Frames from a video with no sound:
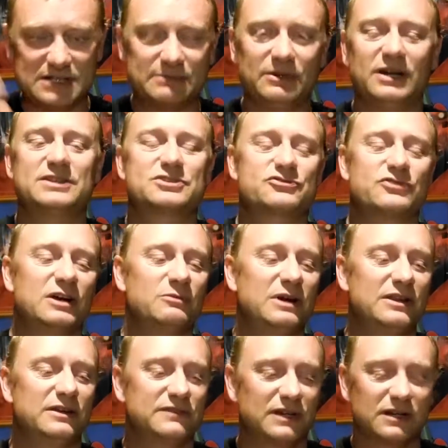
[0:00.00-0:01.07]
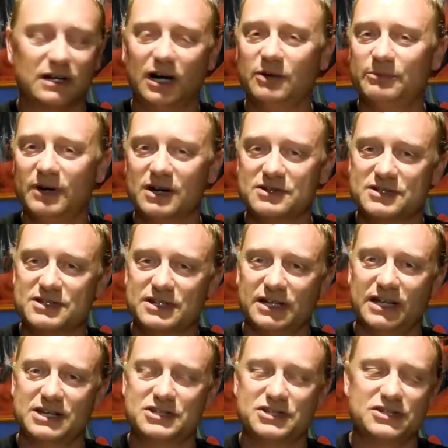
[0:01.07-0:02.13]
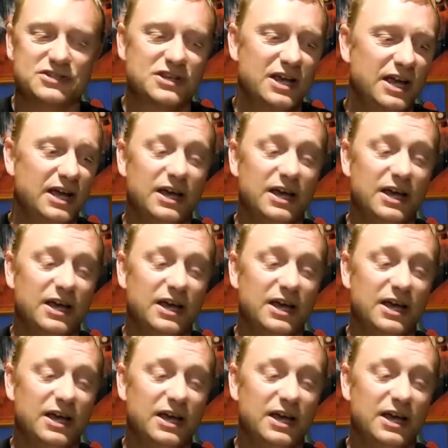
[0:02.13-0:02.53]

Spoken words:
to mind straight away that have done Codemasters collections,